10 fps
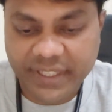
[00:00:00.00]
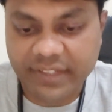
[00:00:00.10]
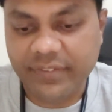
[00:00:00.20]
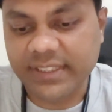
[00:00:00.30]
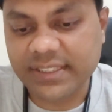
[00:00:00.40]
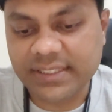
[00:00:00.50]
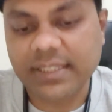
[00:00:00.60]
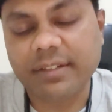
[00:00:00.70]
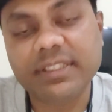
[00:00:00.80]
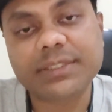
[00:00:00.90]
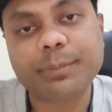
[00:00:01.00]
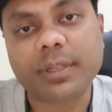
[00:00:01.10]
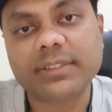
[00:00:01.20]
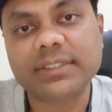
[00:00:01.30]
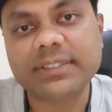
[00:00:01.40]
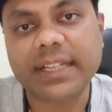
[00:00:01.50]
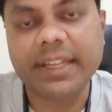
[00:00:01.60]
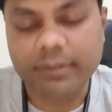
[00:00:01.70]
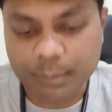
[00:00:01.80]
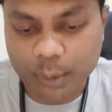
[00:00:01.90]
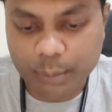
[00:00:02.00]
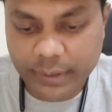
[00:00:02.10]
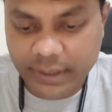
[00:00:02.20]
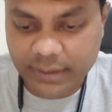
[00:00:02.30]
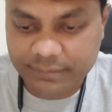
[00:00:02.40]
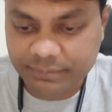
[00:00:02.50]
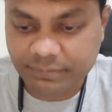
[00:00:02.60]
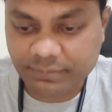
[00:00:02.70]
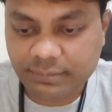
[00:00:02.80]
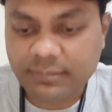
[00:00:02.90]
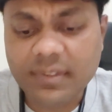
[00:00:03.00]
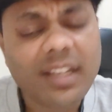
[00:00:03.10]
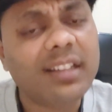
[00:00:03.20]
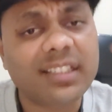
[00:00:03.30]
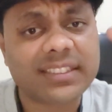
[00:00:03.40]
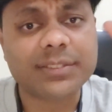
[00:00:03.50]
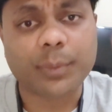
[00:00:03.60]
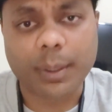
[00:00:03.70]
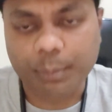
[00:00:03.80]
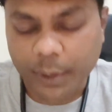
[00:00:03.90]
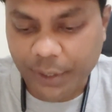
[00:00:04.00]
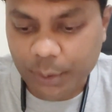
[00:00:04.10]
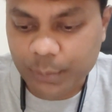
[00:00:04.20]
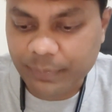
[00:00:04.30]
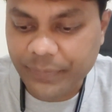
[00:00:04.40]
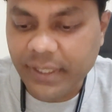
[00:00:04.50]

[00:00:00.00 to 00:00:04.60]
If it's a service process, I give a blueprint. This is 1.2.